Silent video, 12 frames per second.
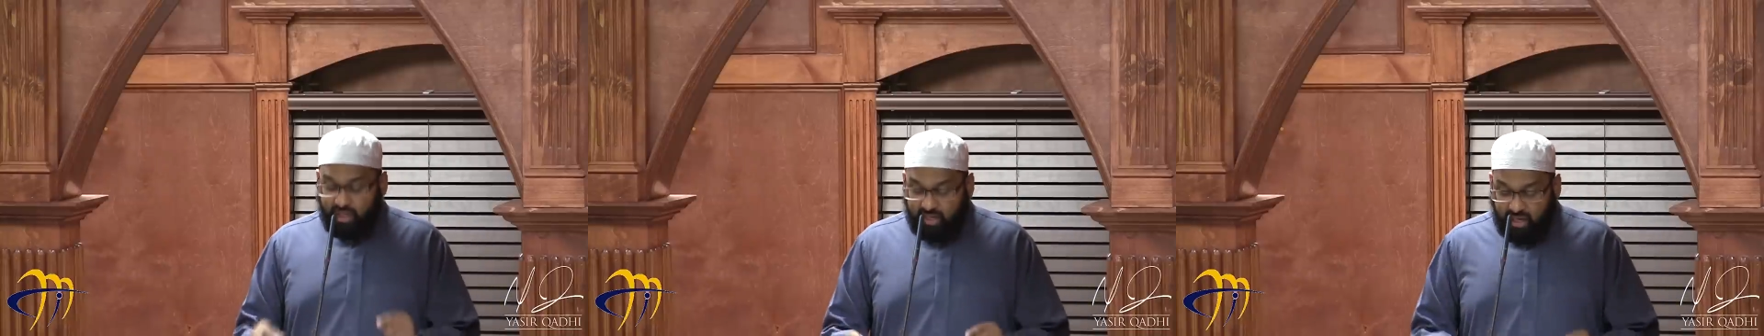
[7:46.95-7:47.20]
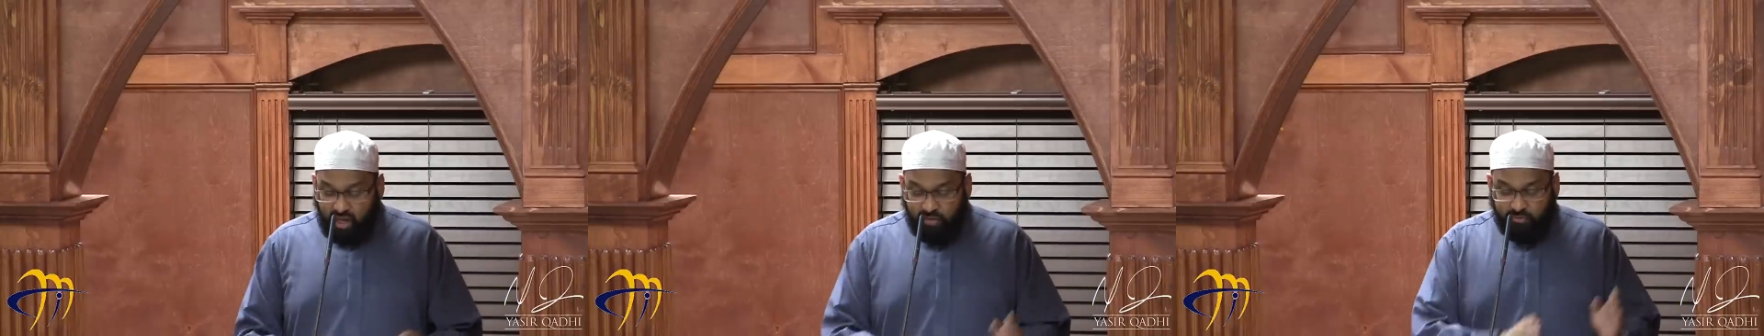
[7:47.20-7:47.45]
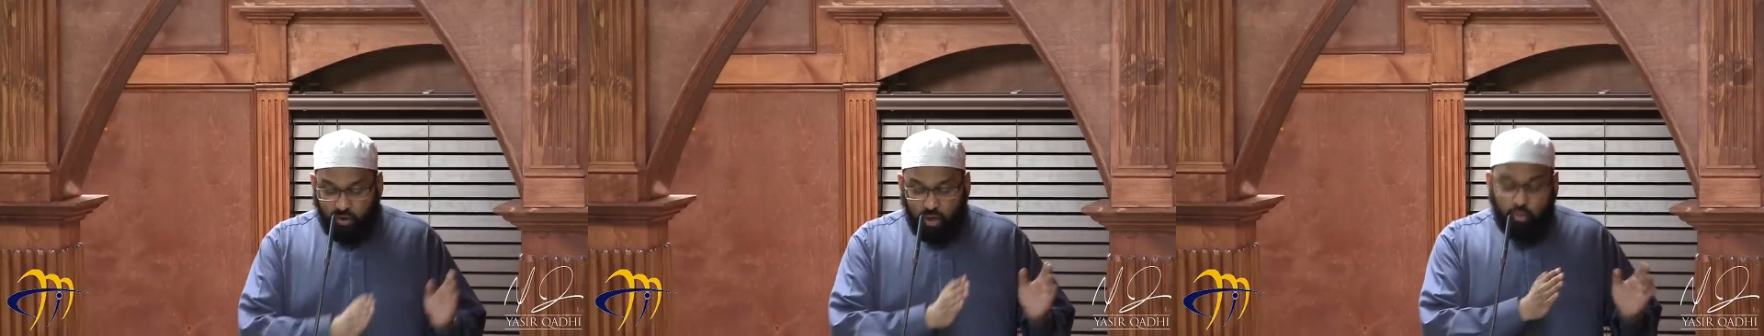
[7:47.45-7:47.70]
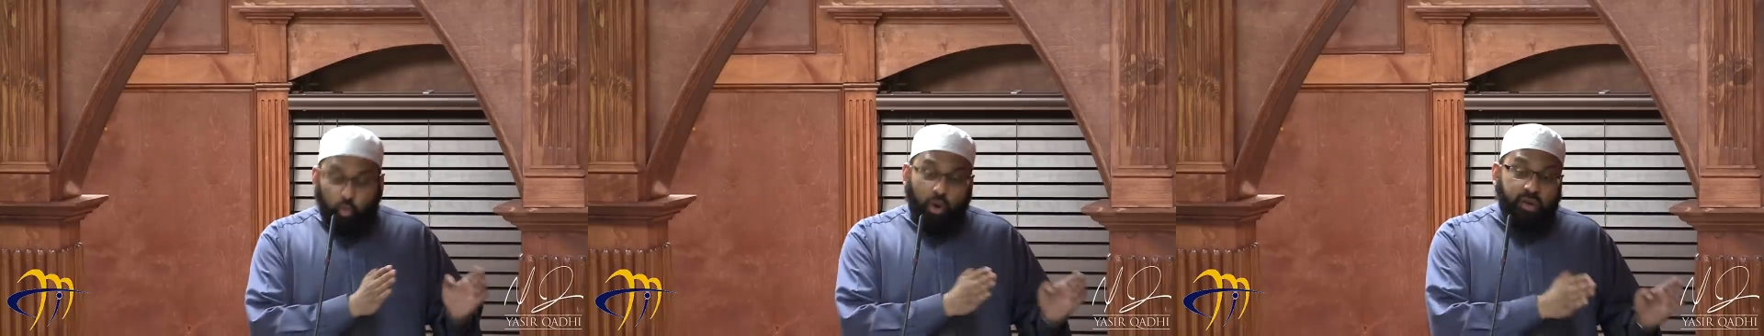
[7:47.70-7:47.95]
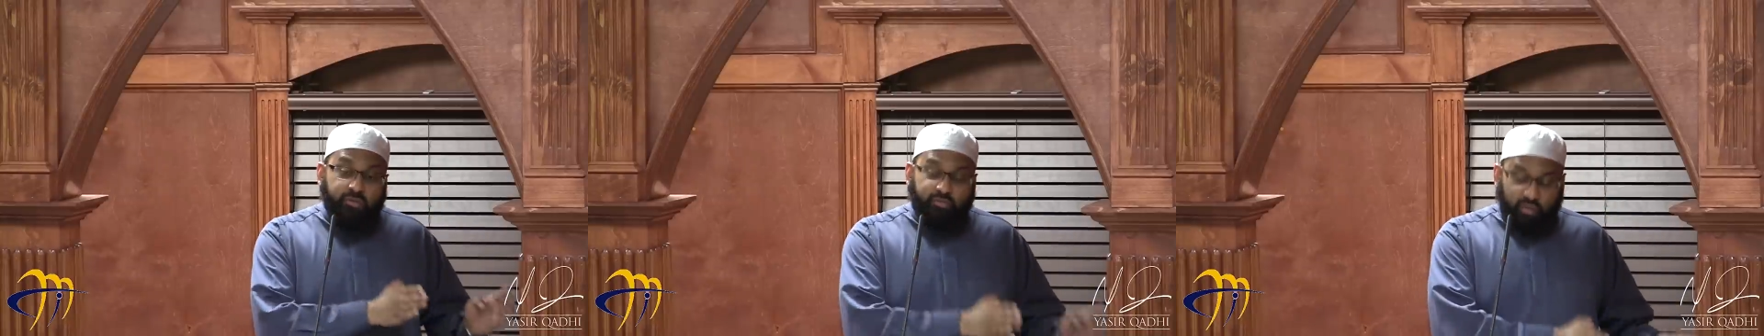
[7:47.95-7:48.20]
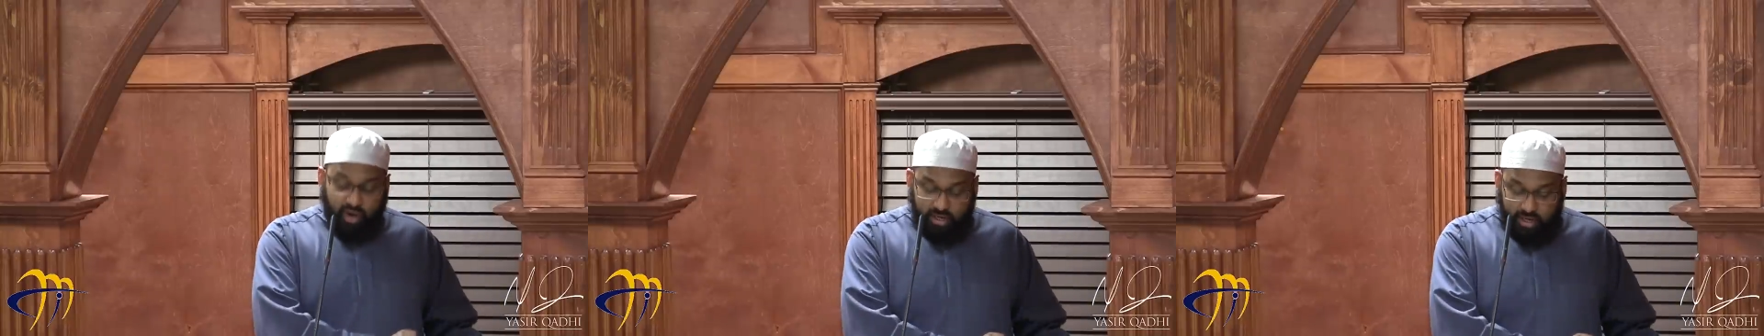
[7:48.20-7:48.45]
Al-Kahf on one
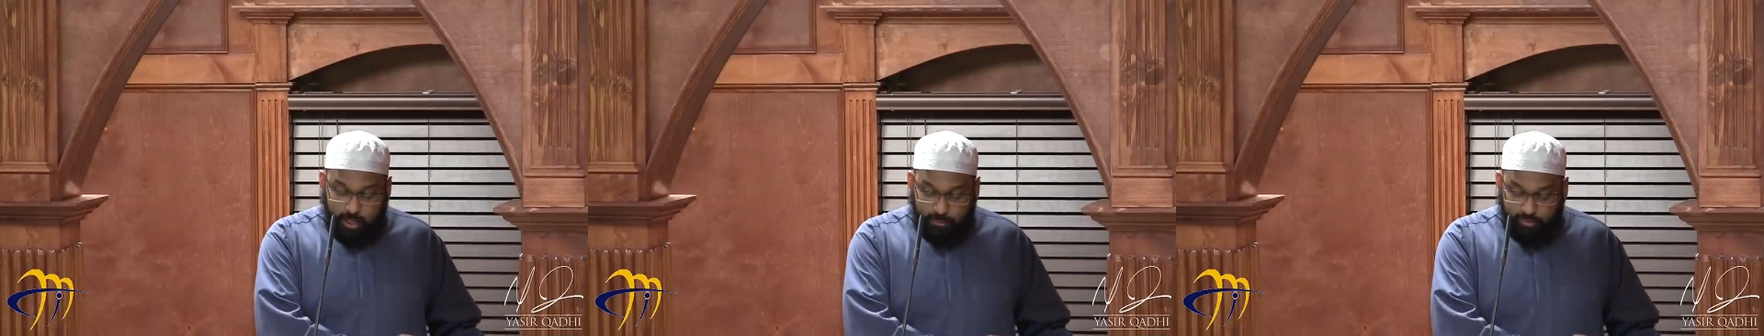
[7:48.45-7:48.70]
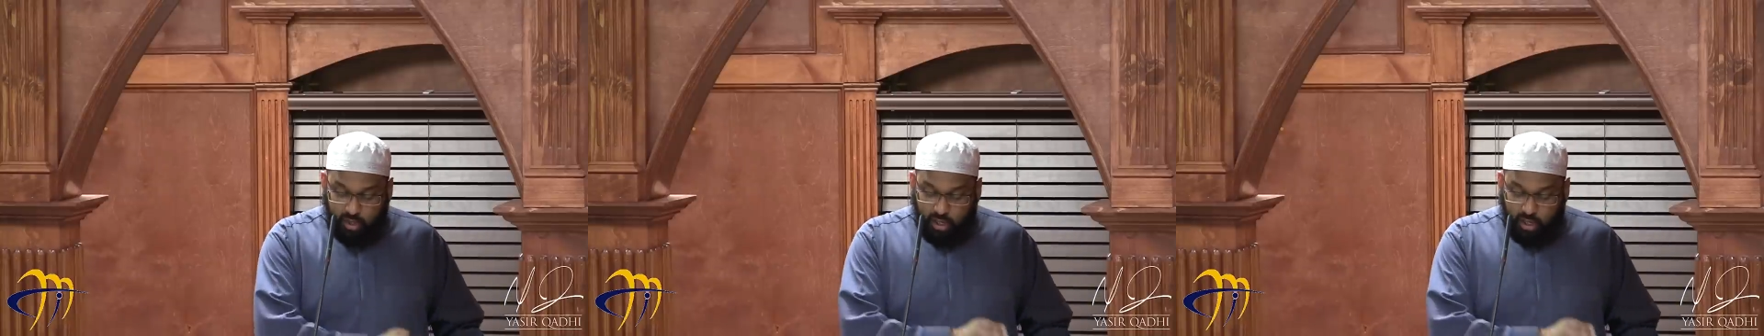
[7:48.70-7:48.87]
Friday